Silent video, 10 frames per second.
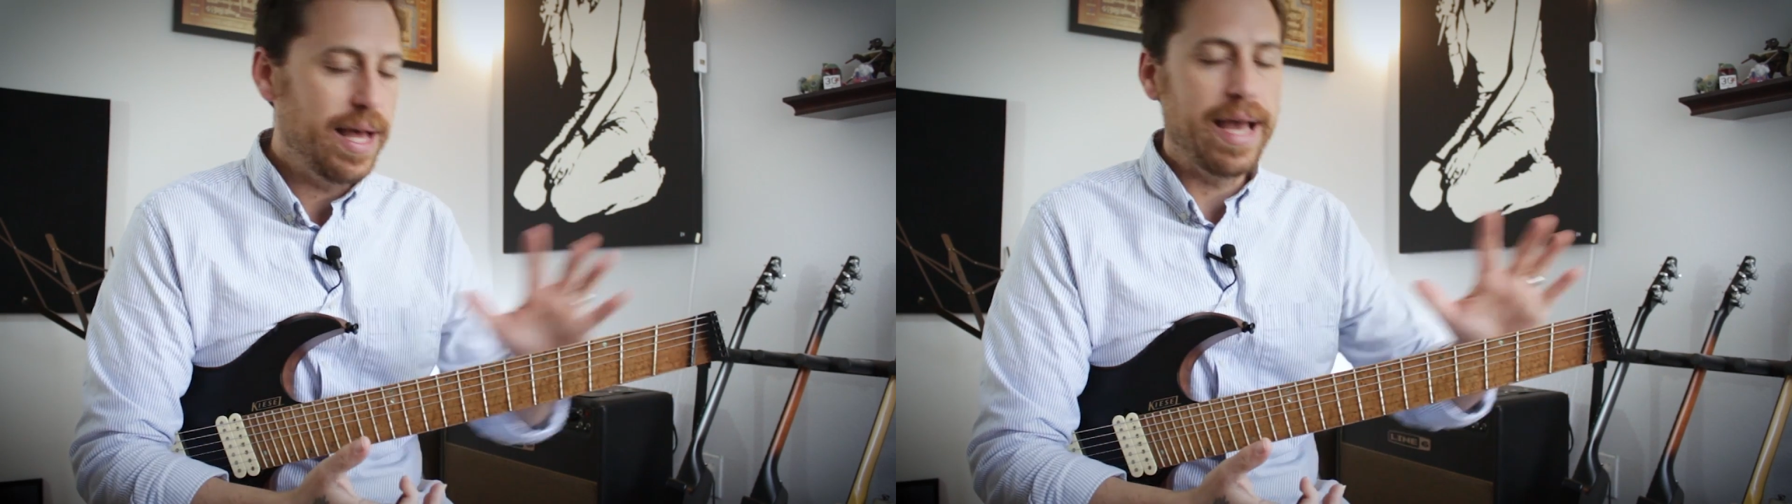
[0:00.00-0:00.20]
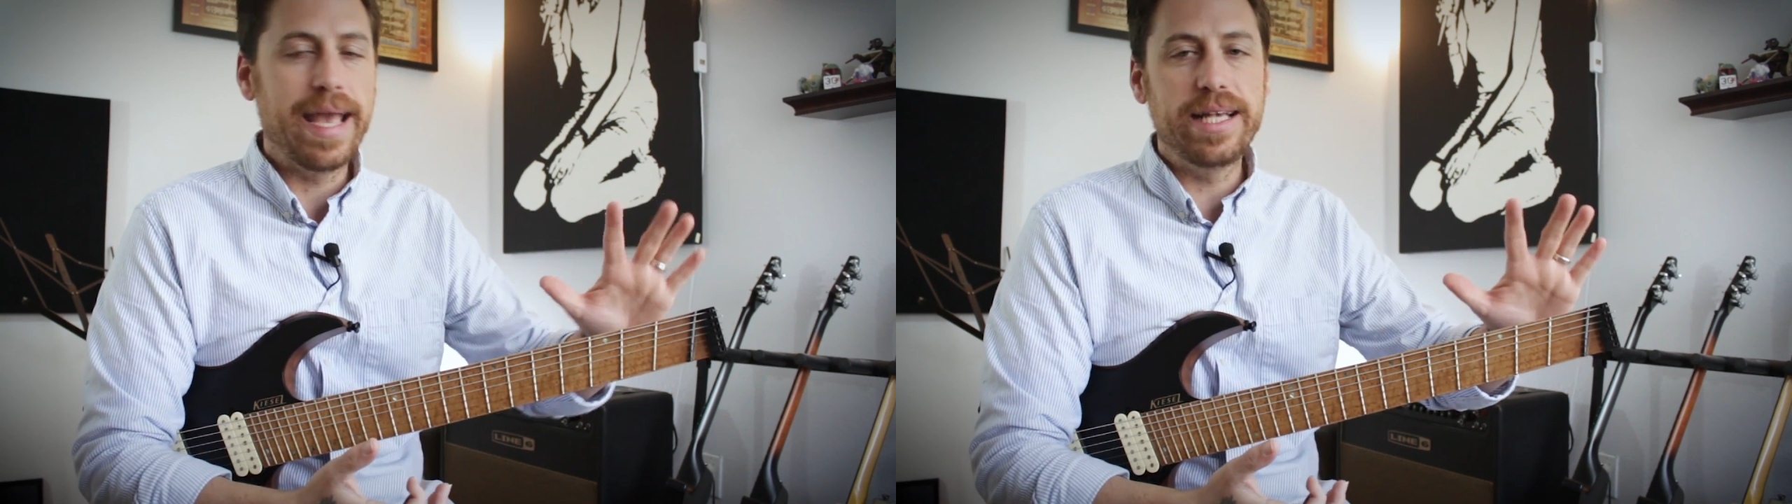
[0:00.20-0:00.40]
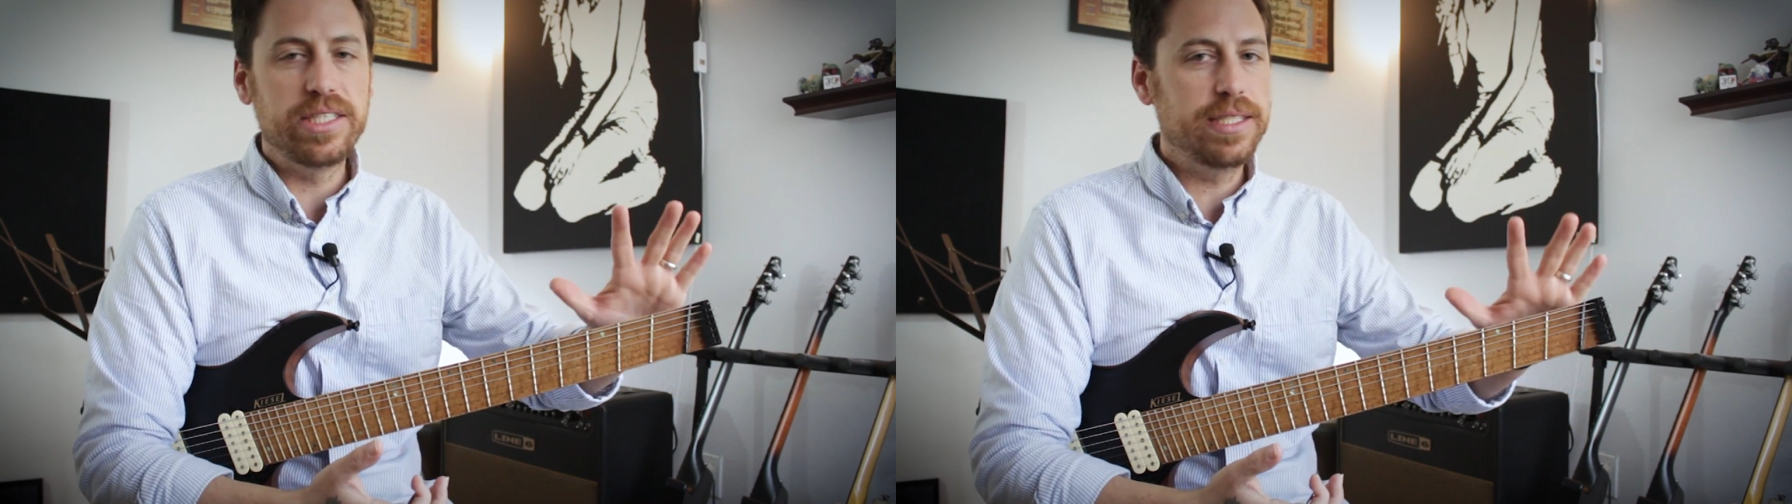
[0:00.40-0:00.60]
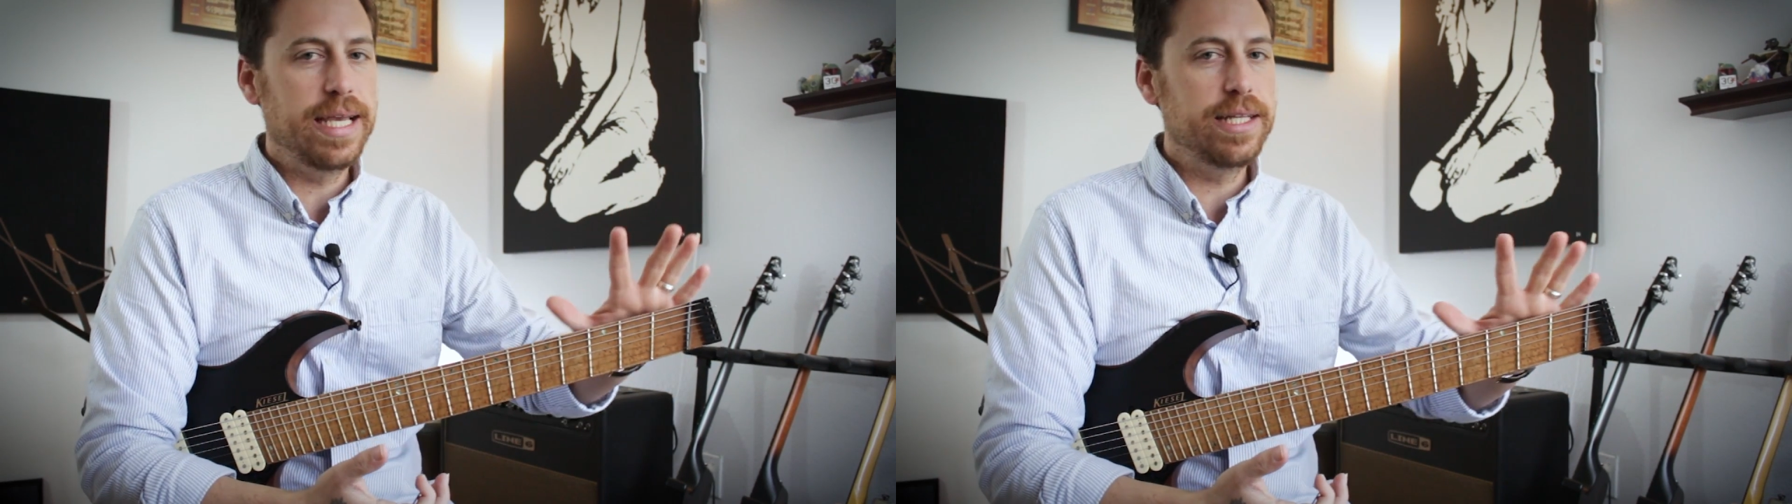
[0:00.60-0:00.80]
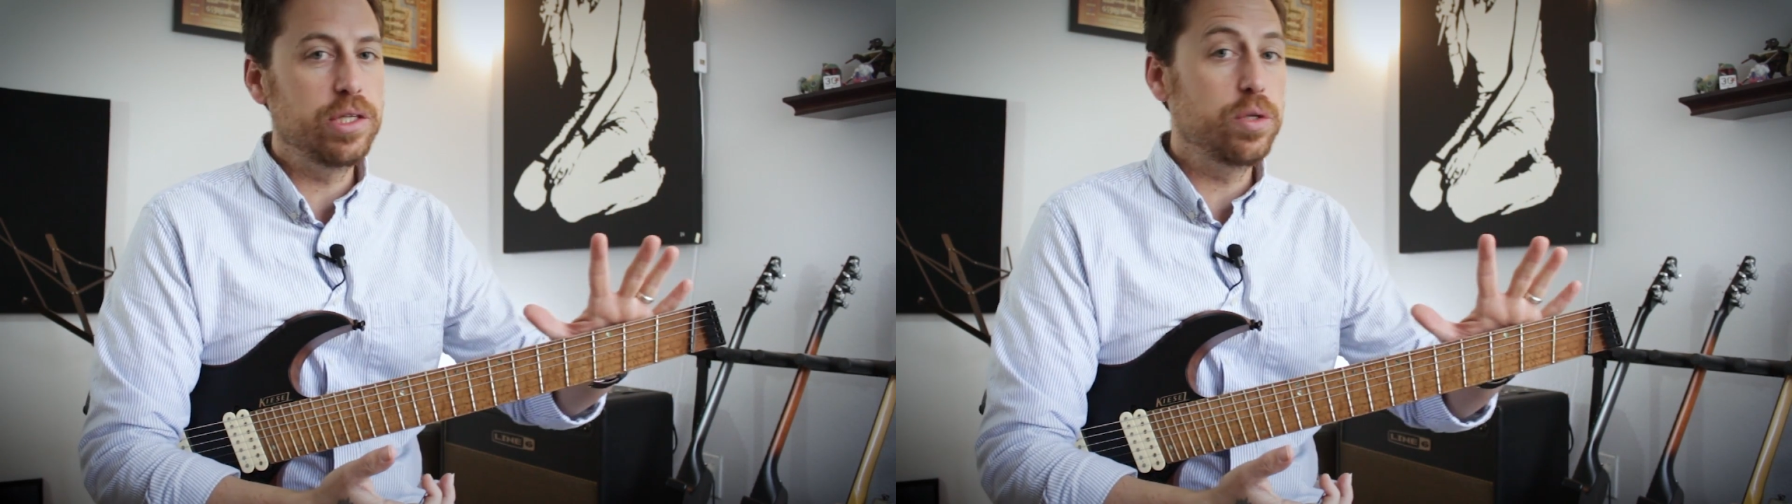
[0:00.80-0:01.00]
I
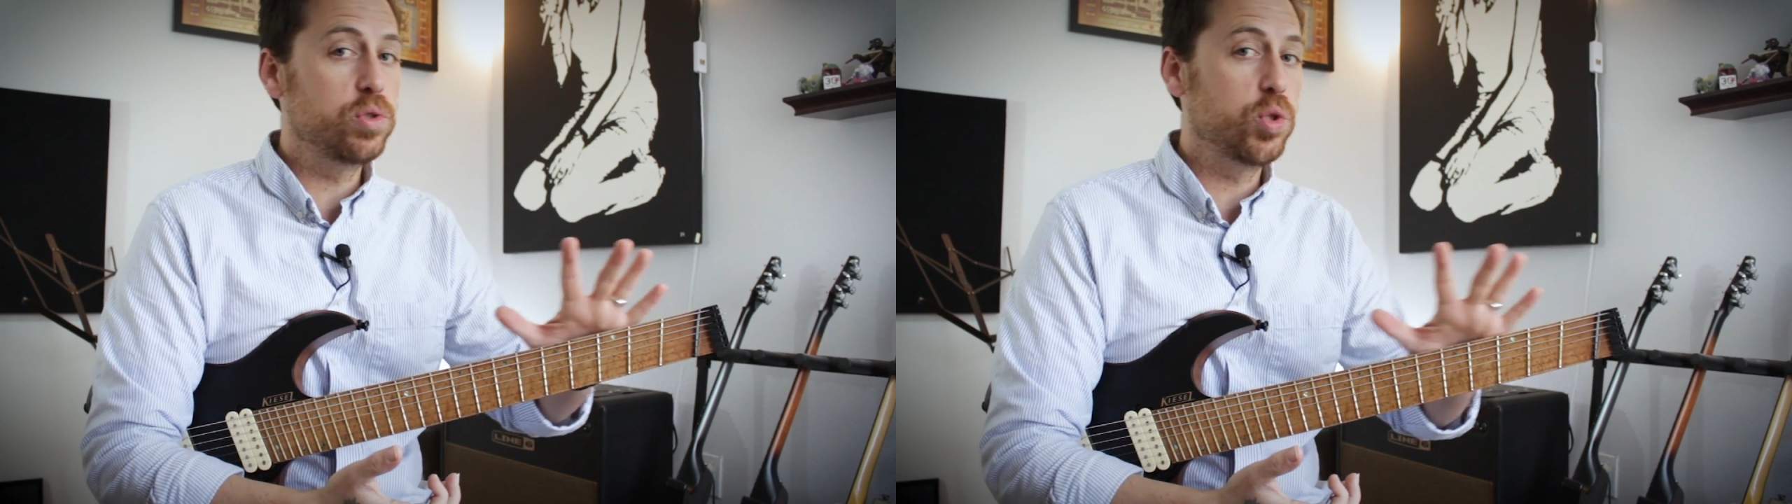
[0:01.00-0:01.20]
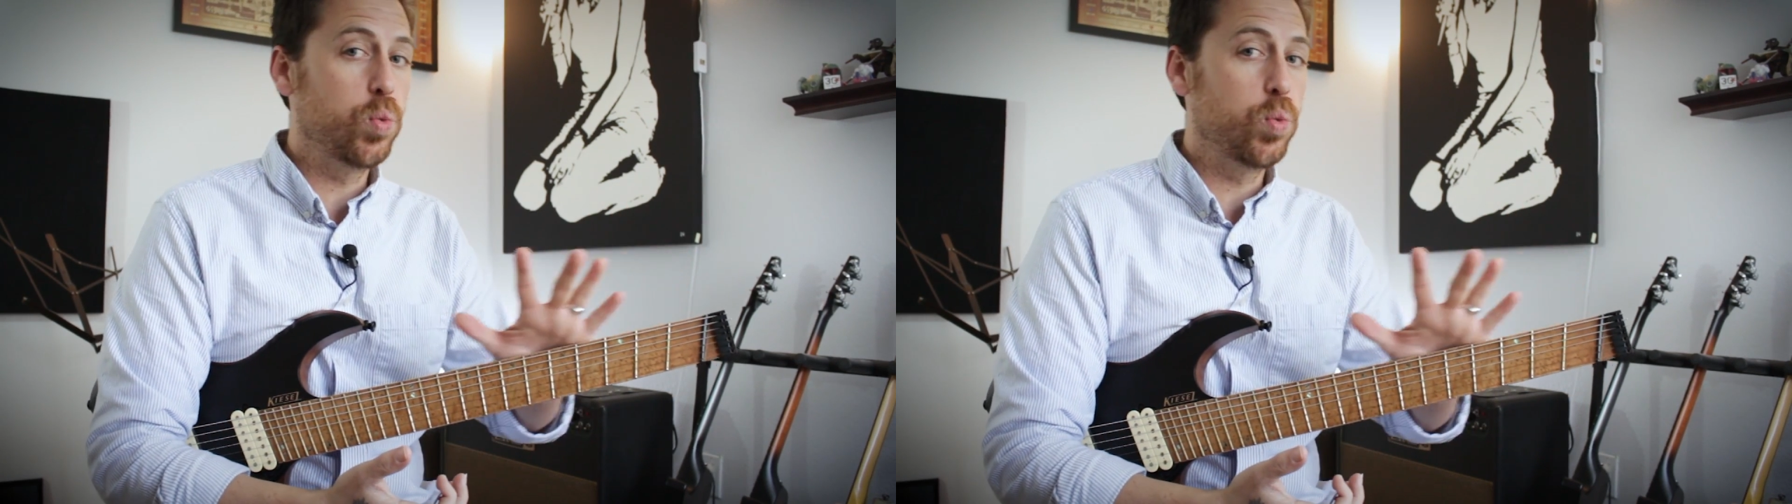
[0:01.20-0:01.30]
hesitate to use the